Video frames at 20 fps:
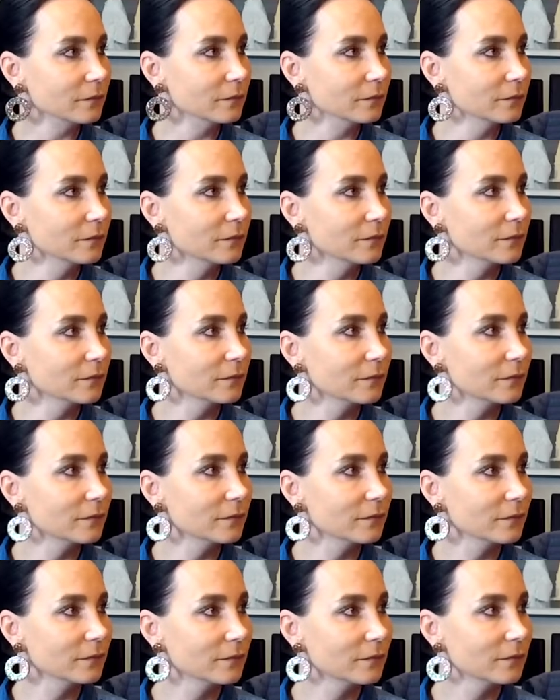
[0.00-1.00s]

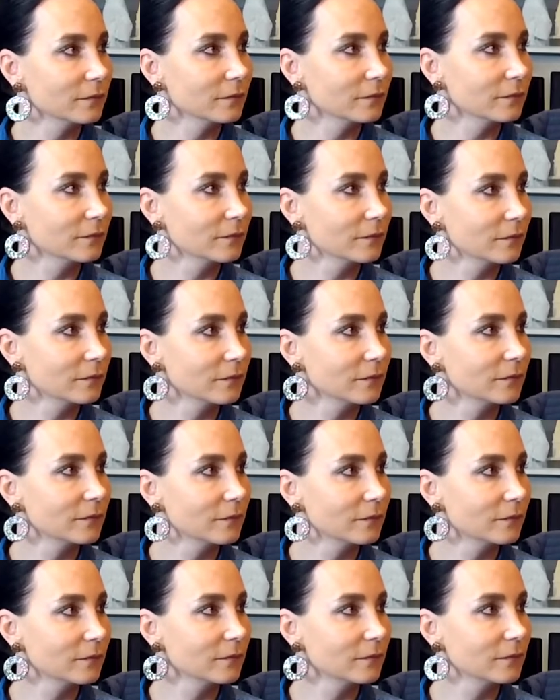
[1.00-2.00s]

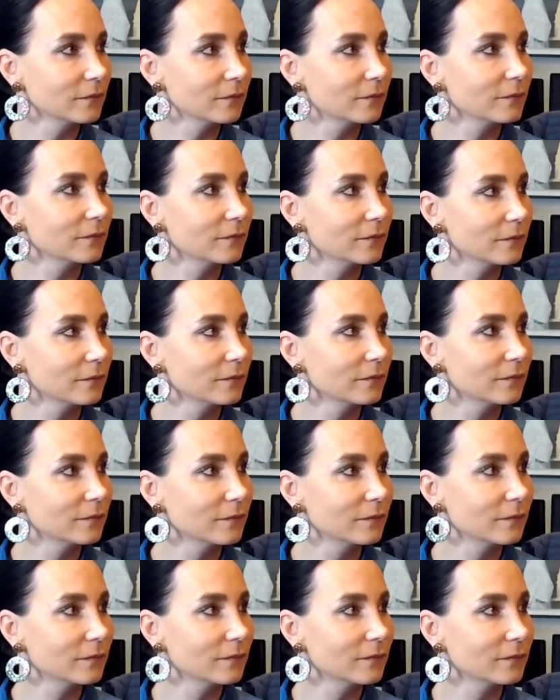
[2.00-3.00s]

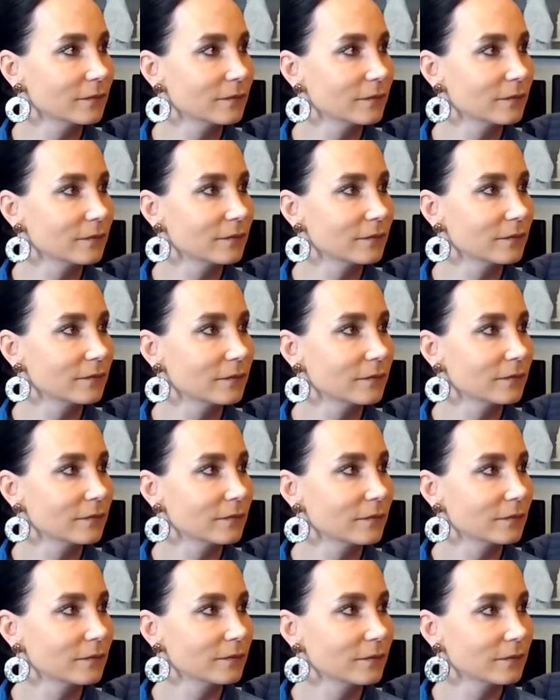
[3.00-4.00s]

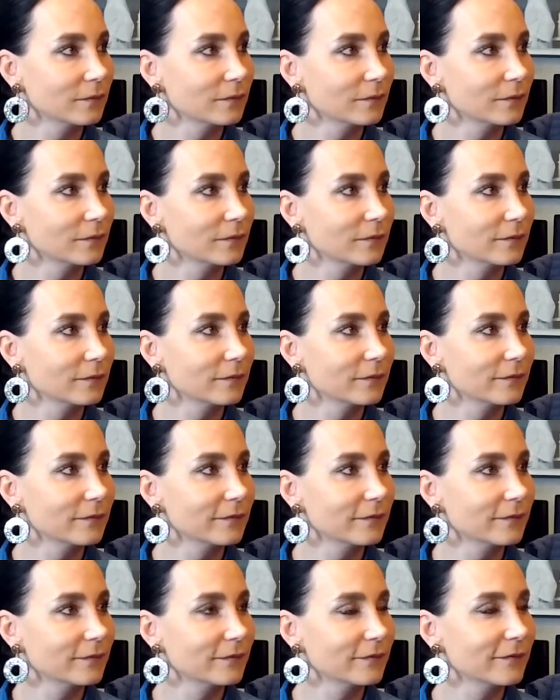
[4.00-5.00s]

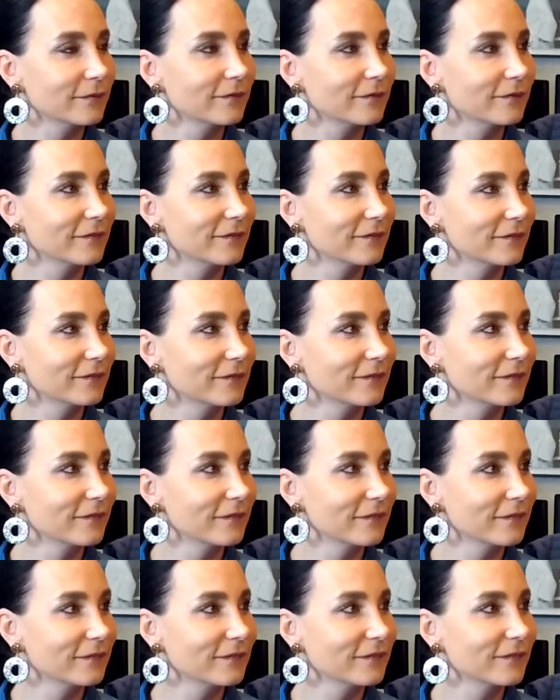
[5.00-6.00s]

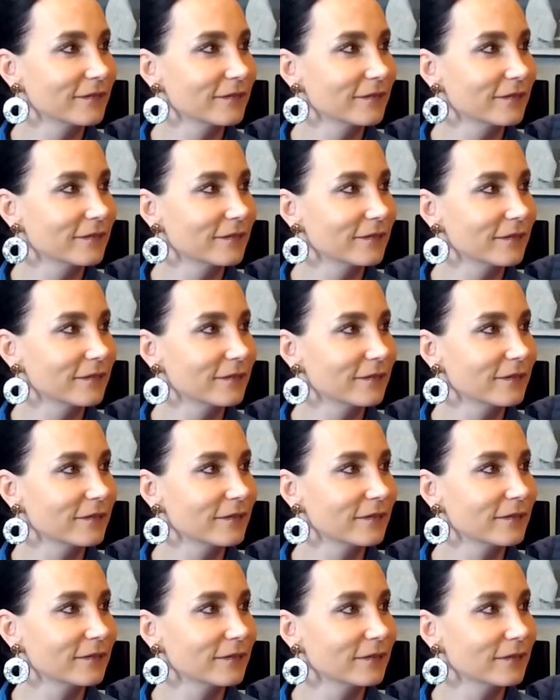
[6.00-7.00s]

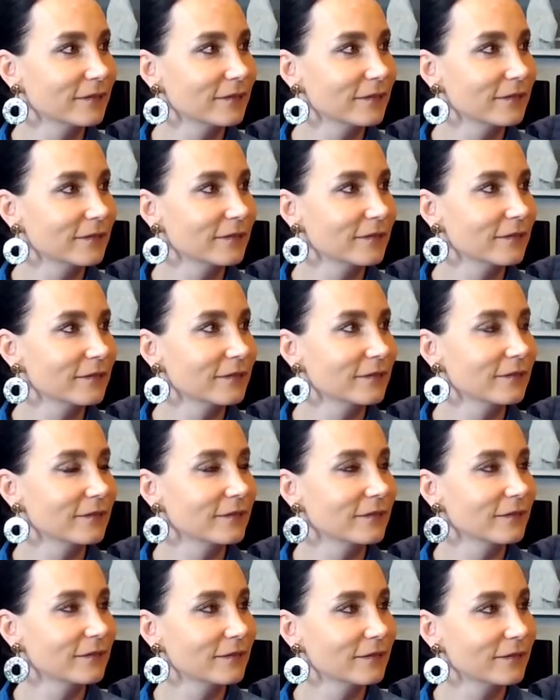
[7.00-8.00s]
(not speaking)